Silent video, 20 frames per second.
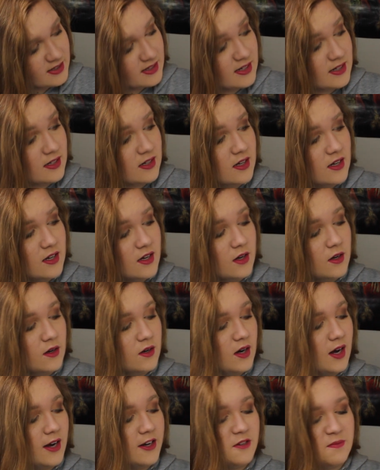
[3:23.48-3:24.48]
did,
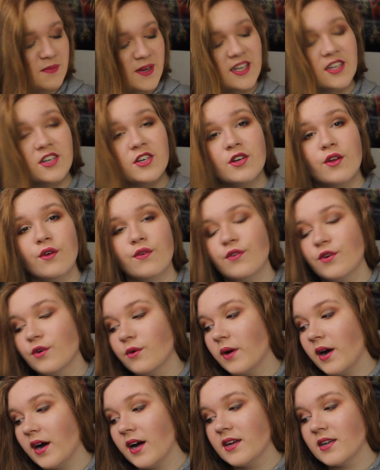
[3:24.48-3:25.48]
I just made it
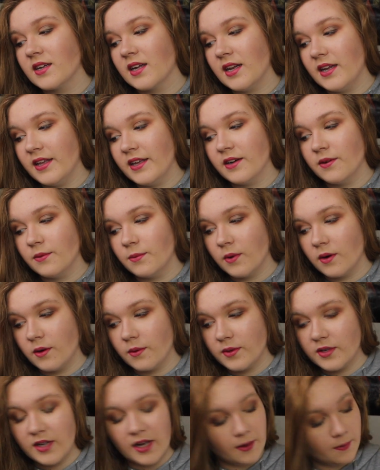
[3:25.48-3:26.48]
colourful and clear what
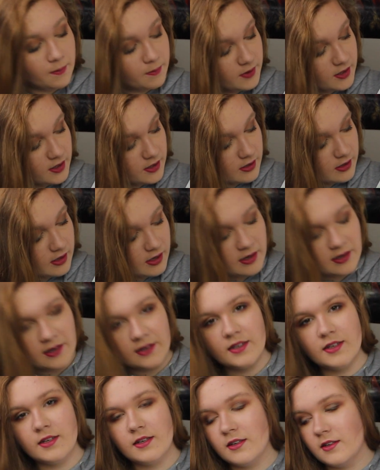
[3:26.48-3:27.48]
was happening, and I
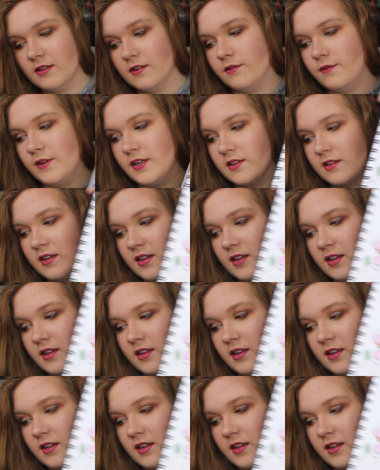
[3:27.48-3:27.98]
did things